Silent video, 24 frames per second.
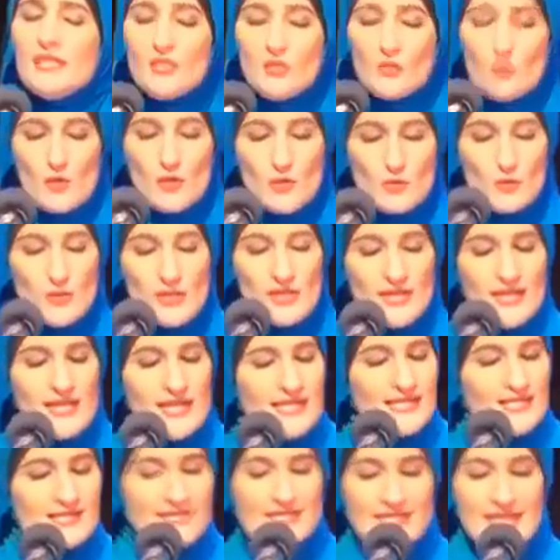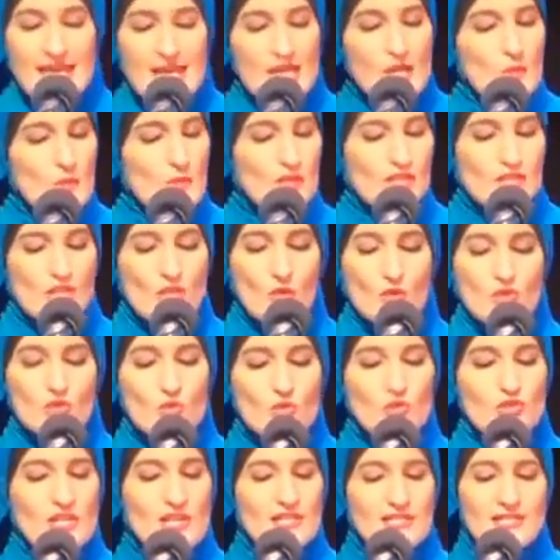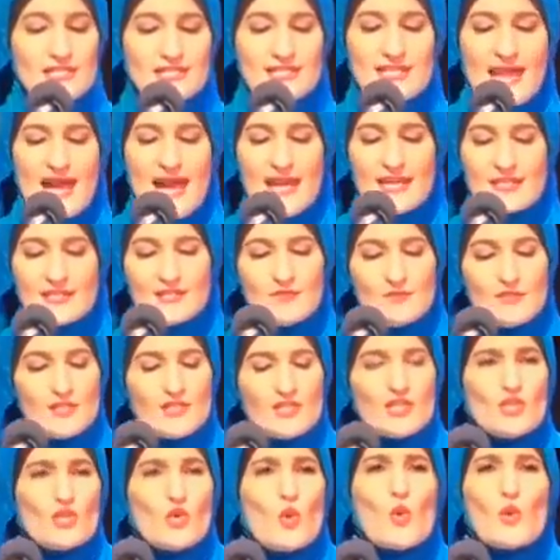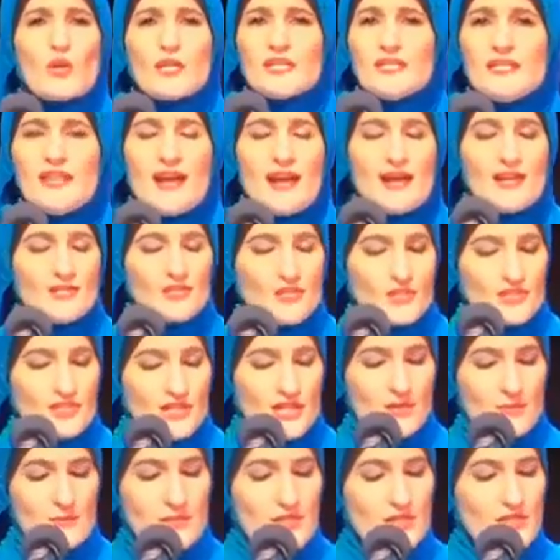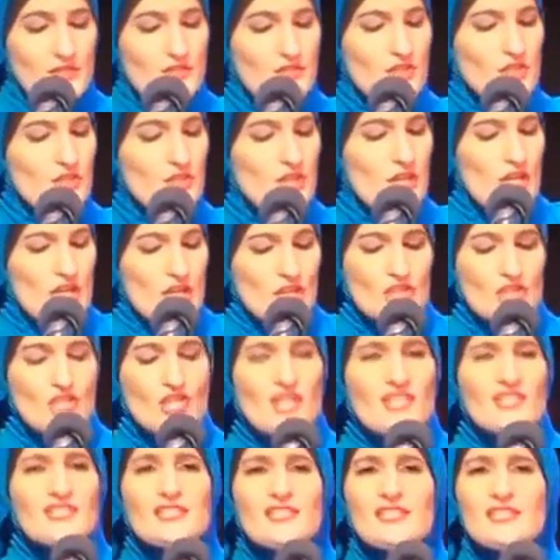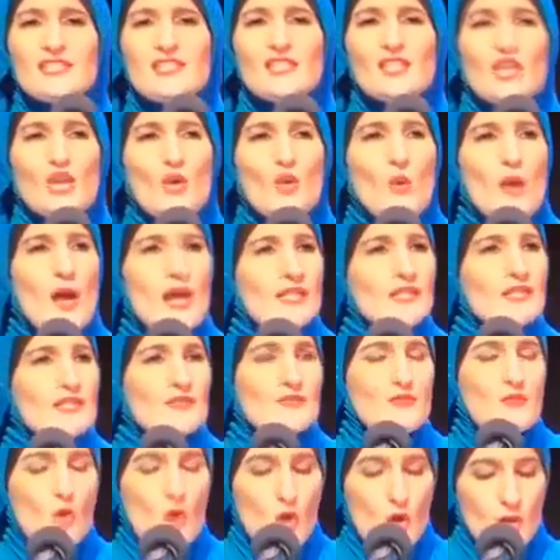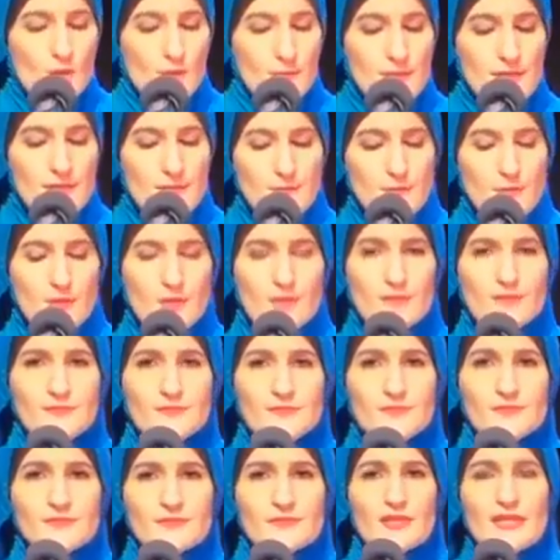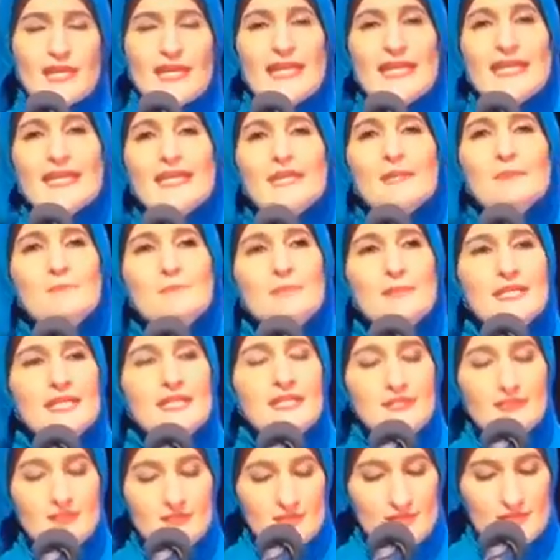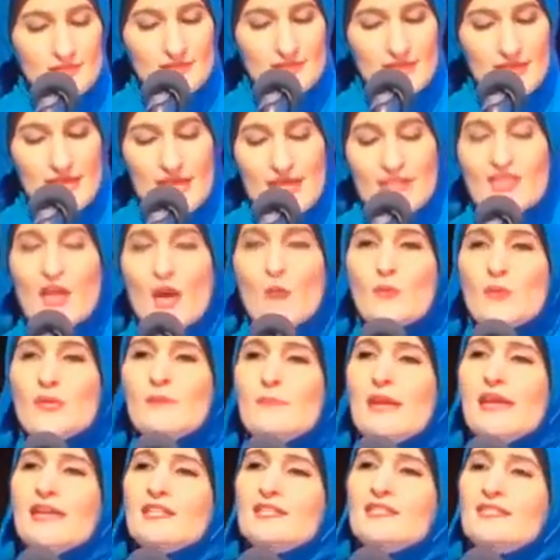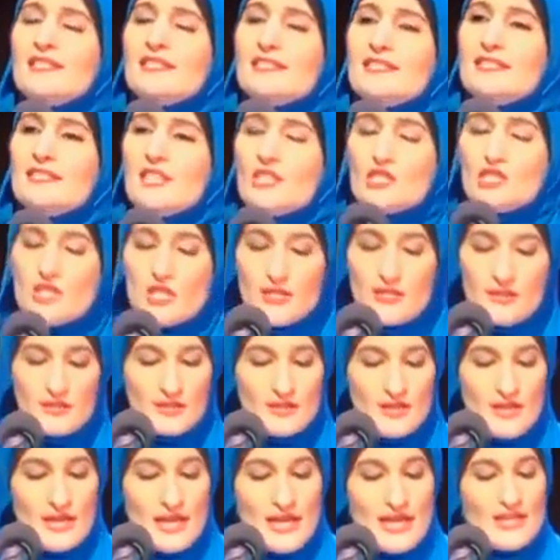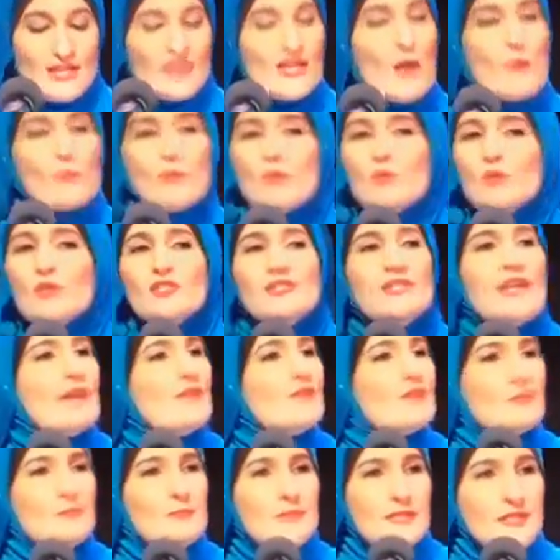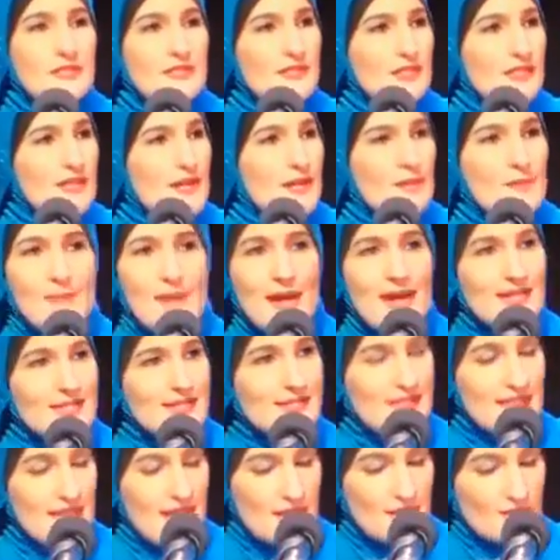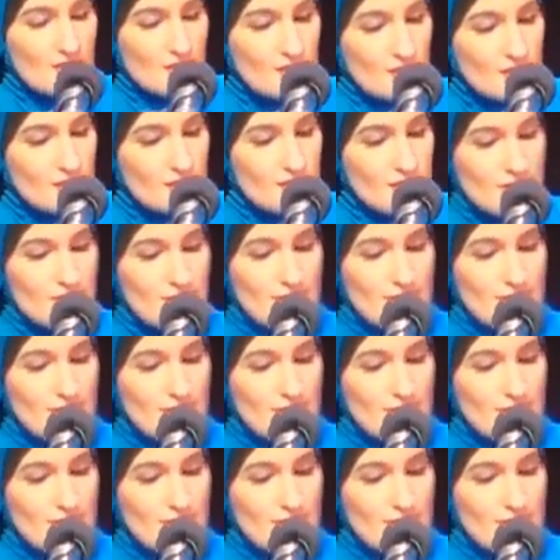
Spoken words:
when we say we're social justice activists and organizers committed to justice and equality for all people? It means that we made a decision that we will never be bystanders.